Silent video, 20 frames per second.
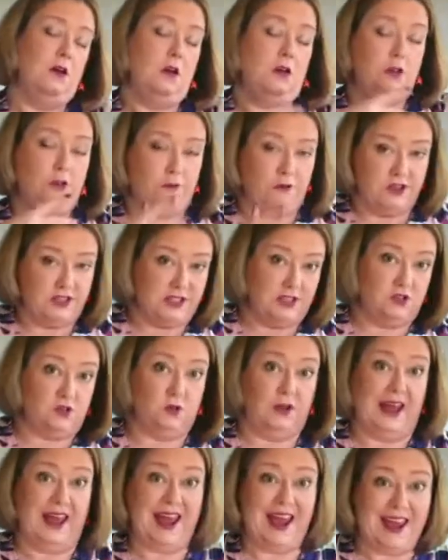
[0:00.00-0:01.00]
The
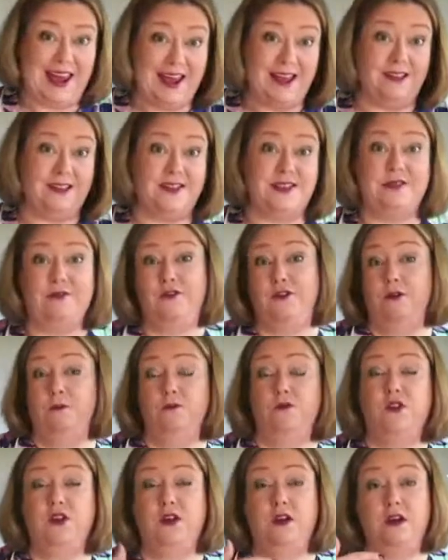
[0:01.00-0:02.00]
residual heat
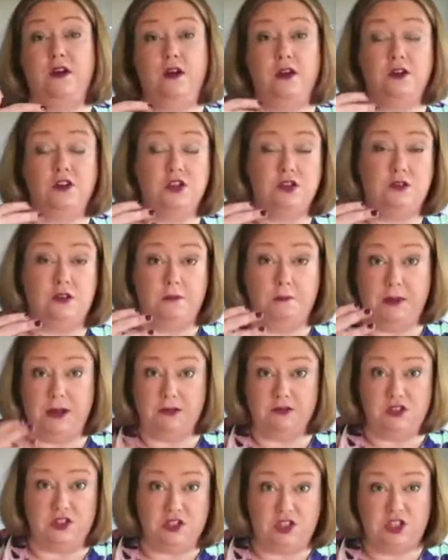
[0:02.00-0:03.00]
from the
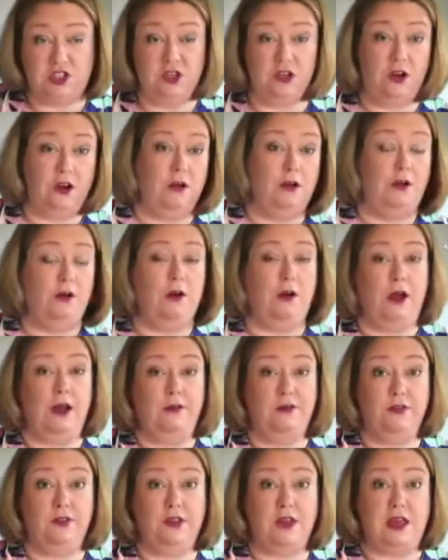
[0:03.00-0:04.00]
melted sugar
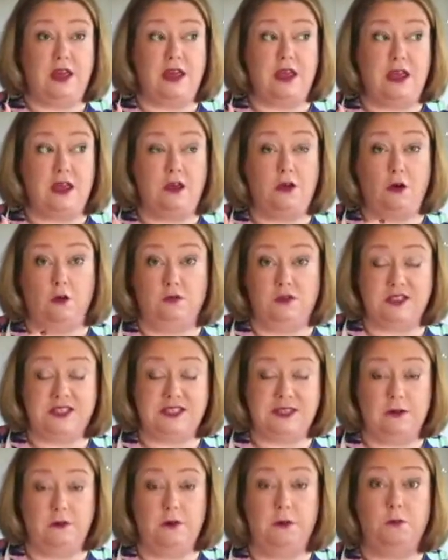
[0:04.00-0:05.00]
and the golden
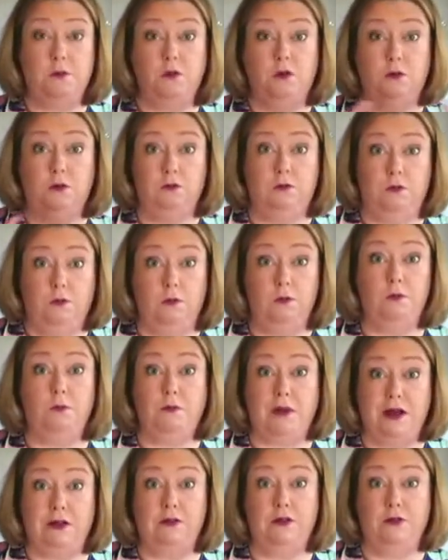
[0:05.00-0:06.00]
syrup will
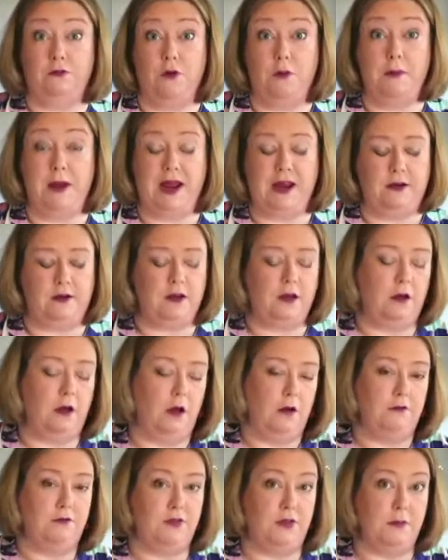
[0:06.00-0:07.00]
melt the remainder
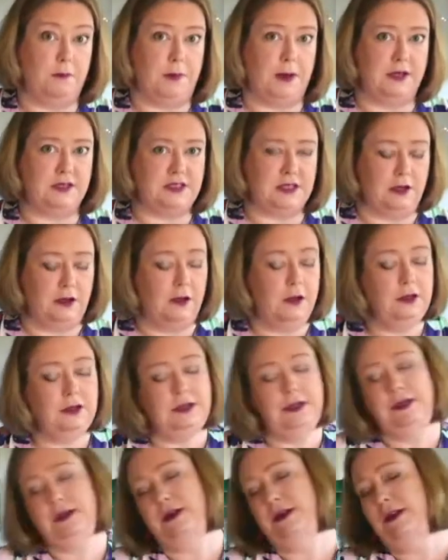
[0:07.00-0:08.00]
of the butter.
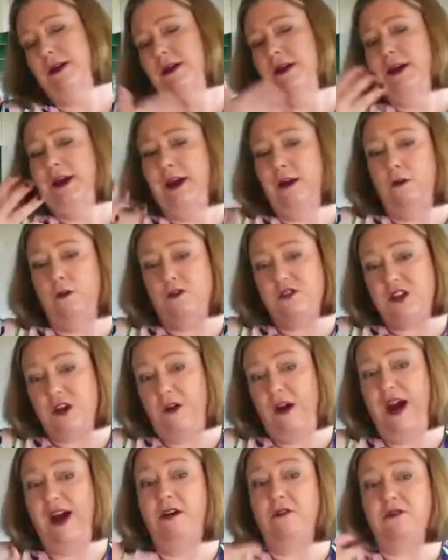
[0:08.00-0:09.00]
It also
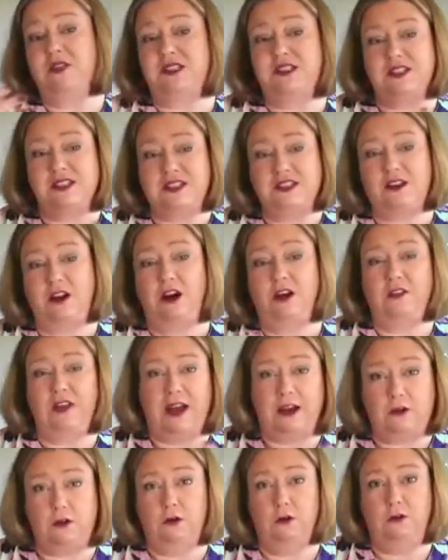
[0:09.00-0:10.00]
helps to start
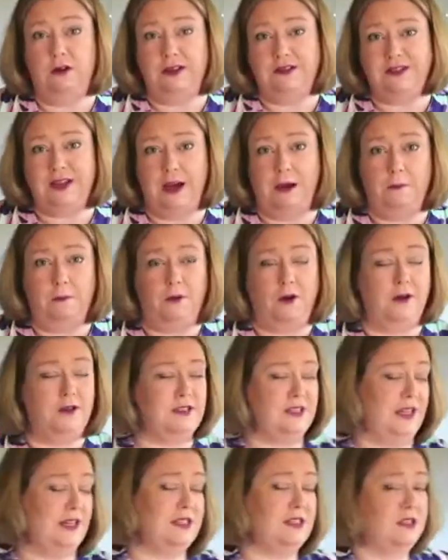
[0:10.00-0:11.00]
that cooling down
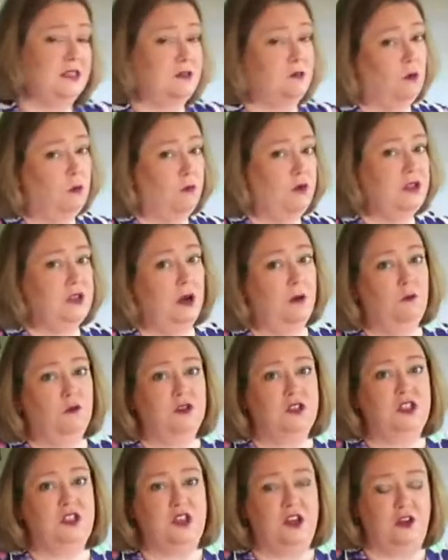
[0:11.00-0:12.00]
process, because what we don't
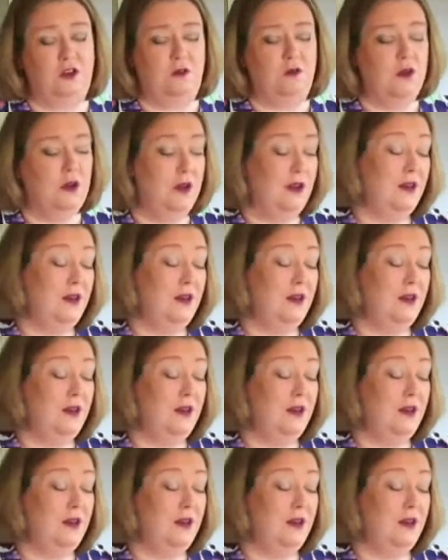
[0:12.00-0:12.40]
want to do,